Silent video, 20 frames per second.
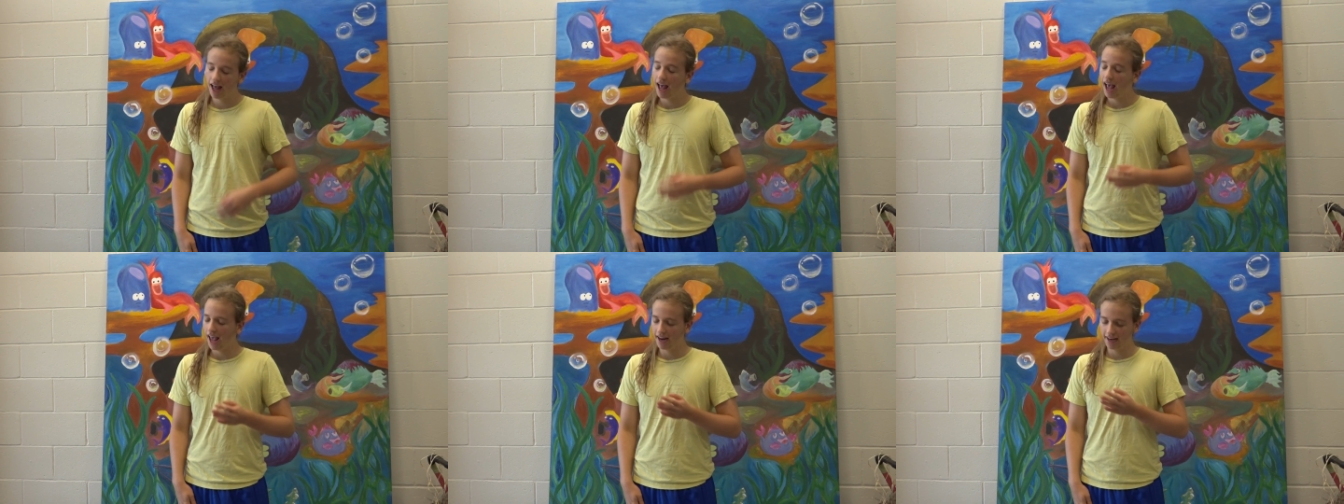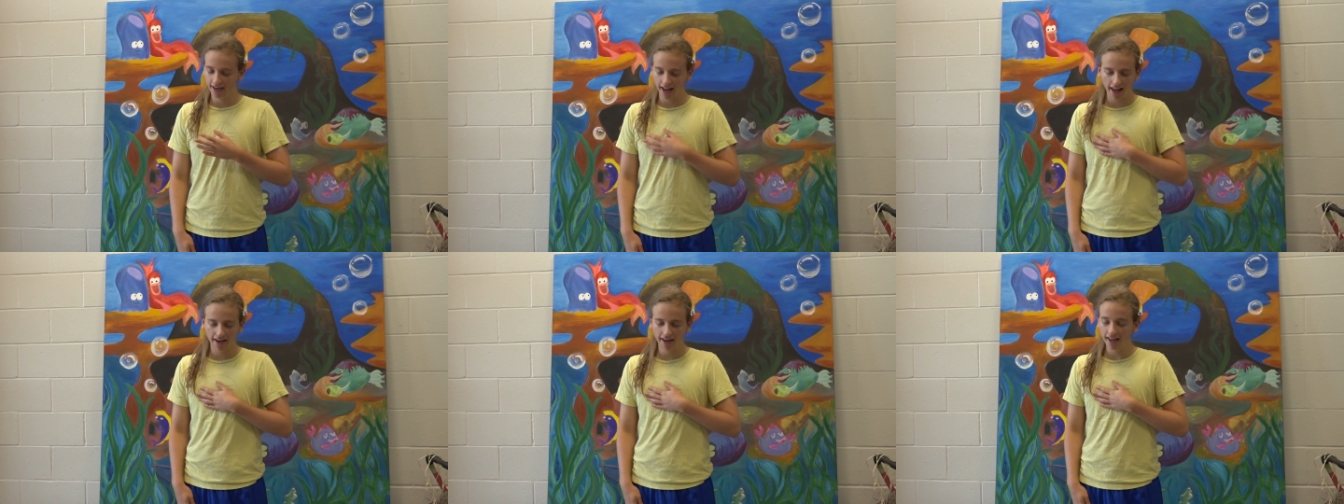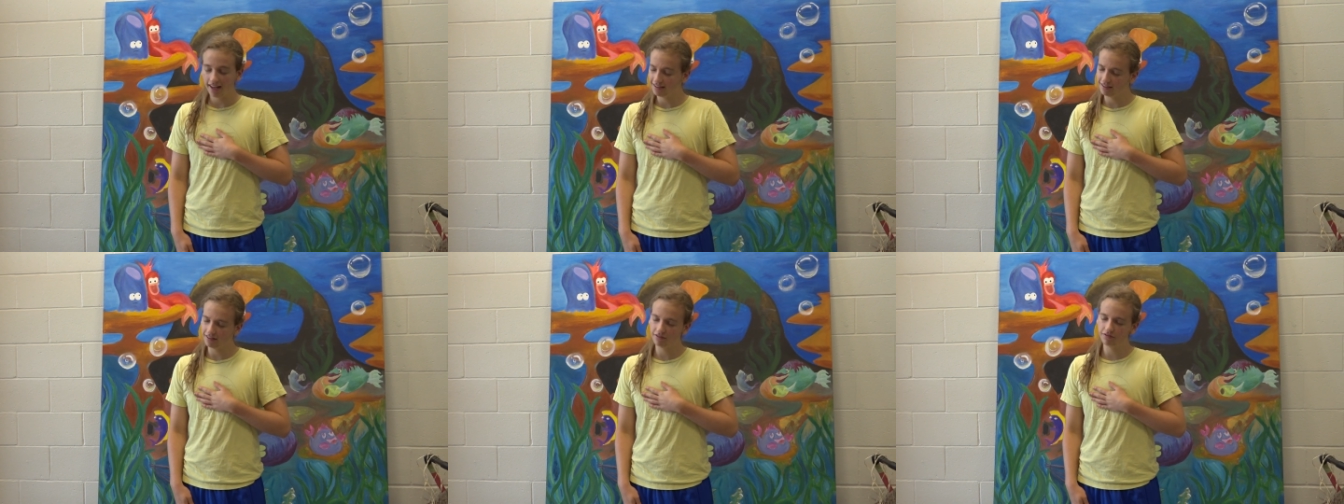And, and
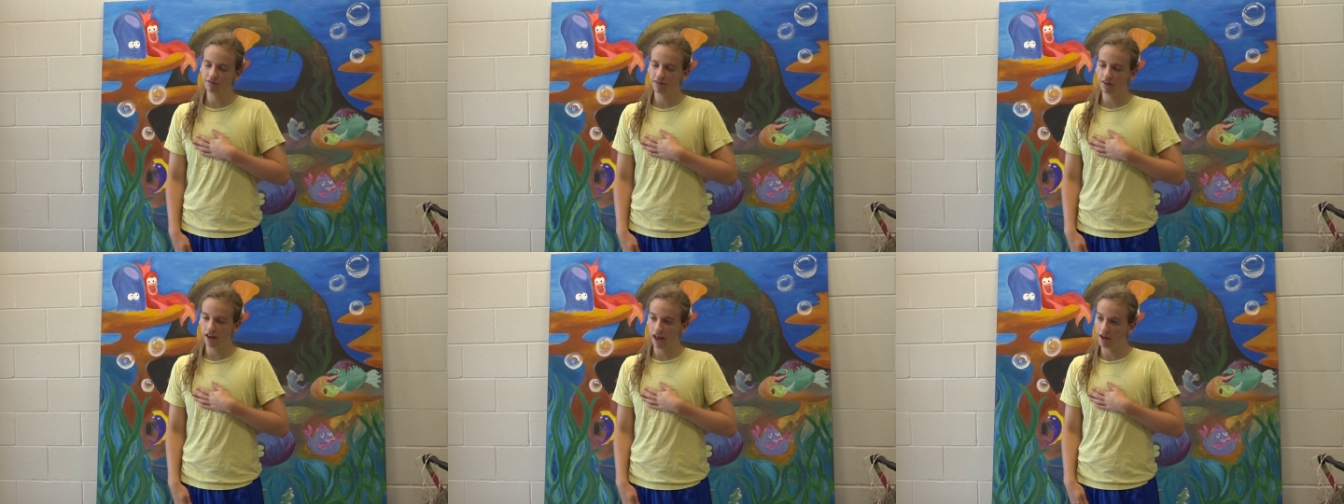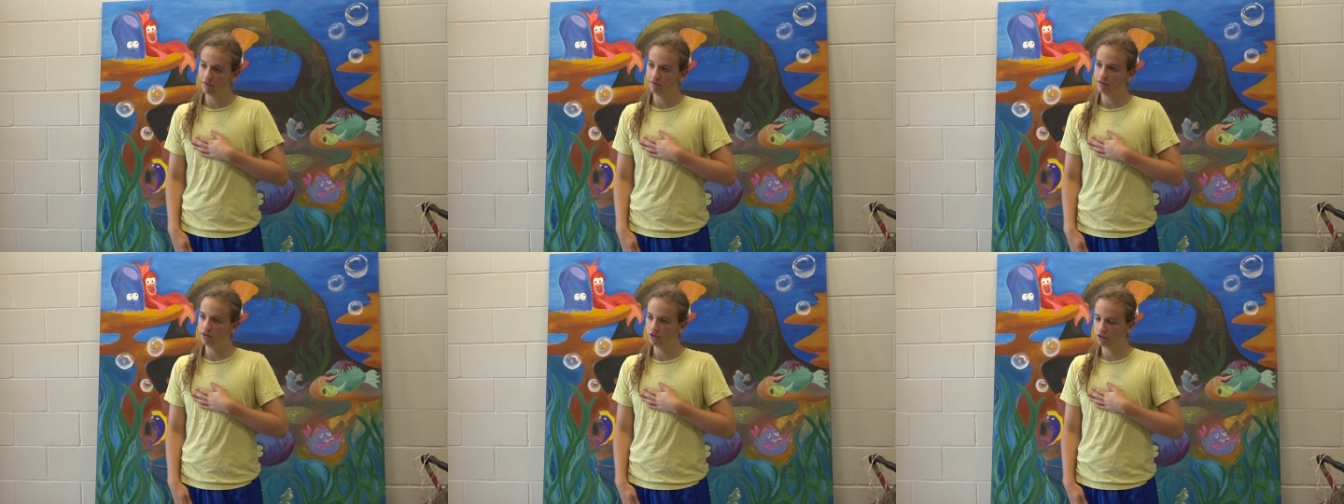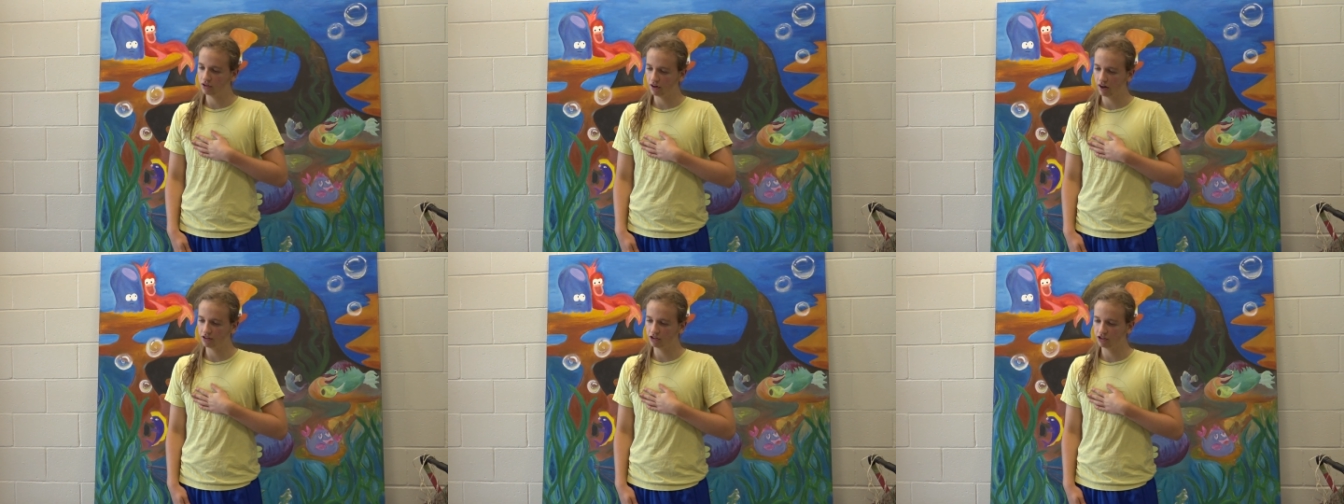as a, a
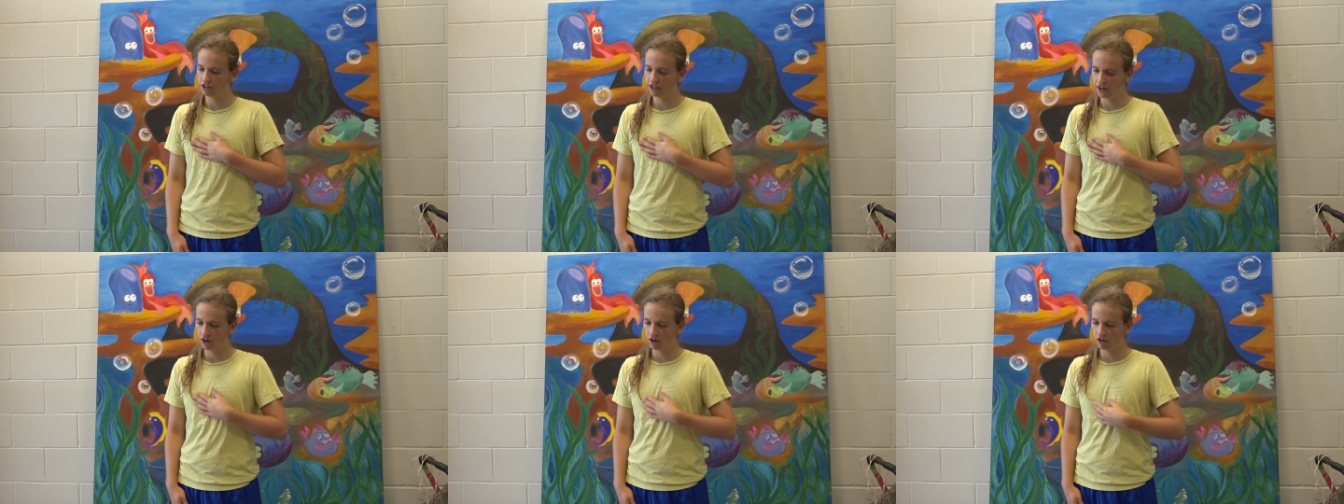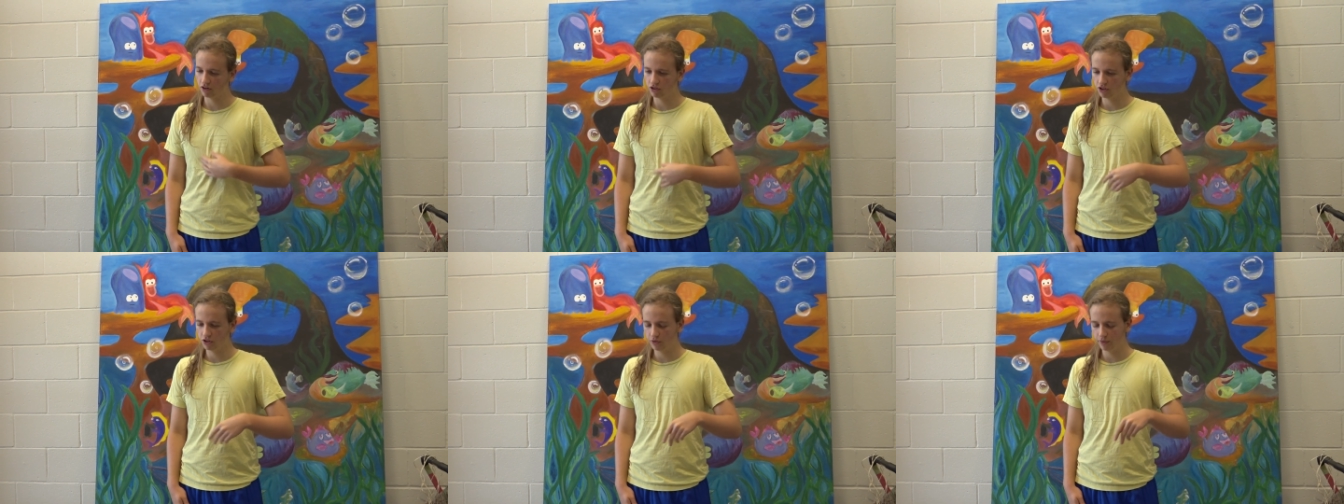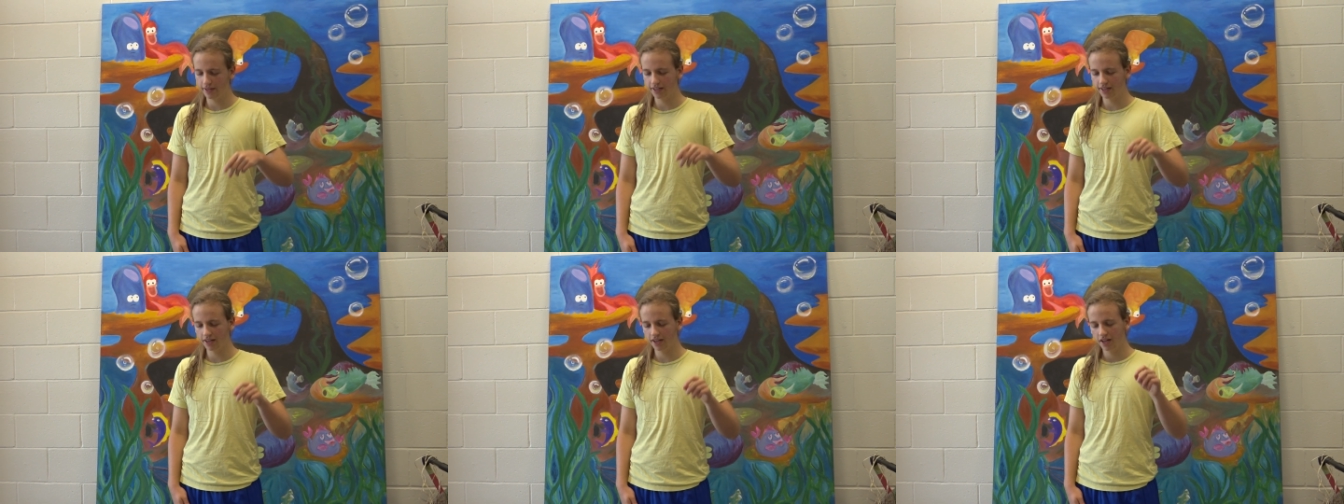future engineer,
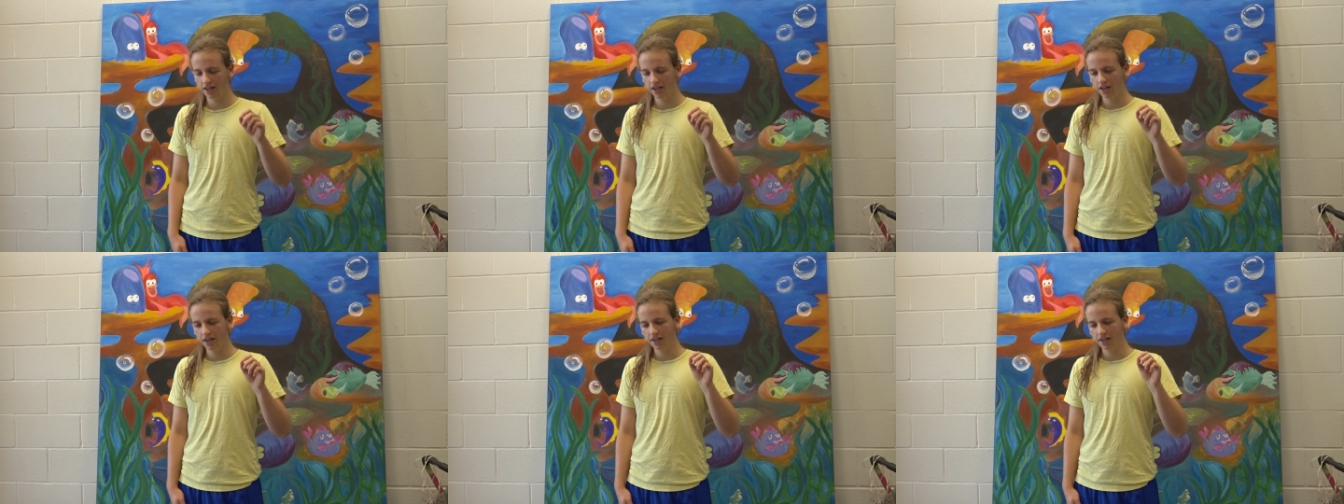doing